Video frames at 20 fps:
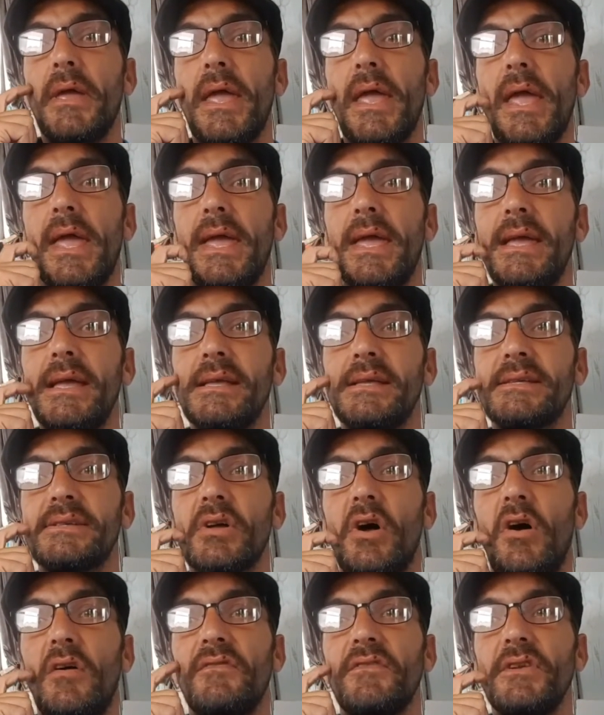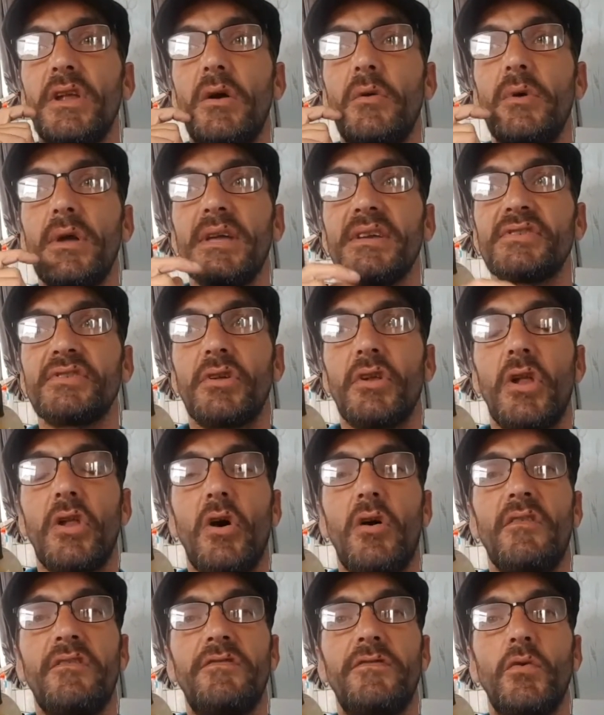is, I've noticed on a
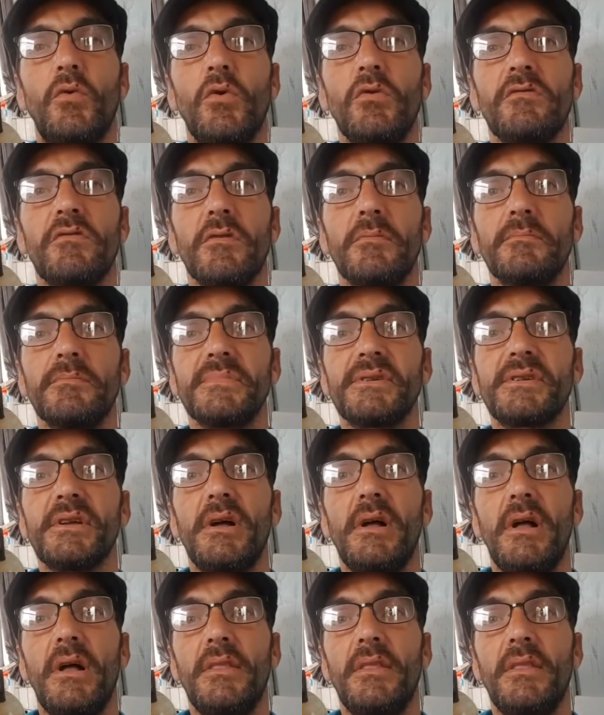lot of forums